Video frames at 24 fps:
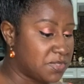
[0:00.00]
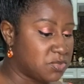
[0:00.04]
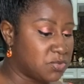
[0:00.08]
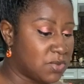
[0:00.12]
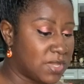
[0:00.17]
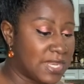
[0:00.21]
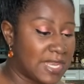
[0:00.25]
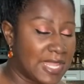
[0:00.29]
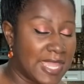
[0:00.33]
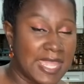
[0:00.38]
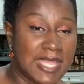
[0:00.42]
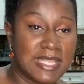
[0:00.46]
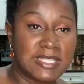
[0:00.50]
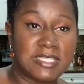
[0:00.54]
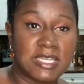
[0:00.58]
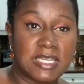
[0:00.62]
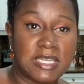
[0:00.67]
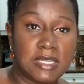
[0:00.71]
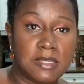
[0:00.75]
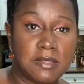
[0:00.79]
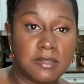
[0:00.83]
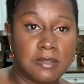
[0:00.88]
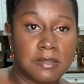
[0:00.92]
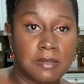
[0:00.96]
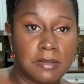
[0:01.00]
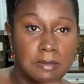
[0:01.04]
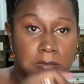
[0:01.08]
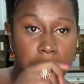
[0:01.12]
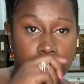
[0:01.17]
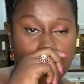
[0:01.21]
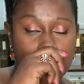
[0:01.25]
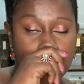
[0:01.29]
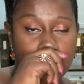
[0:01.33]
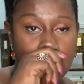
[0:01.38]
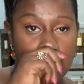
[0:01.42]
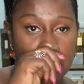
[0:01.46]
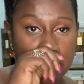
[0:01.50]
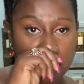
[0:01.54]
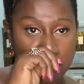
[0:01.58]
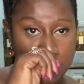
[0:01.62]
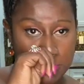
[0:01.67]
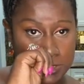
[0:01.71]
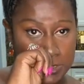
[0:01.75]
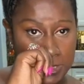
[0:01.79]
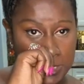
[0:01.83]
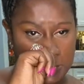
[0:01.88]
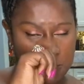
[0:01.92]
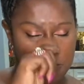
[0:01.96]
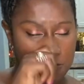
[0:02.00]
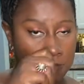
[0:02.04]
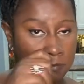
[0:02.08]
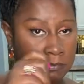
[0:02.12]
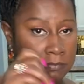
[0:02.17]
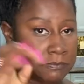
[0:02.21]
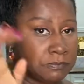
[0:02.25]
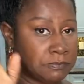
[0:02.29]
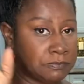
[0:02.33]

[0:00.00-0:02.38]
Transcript: to Atlanta to go visit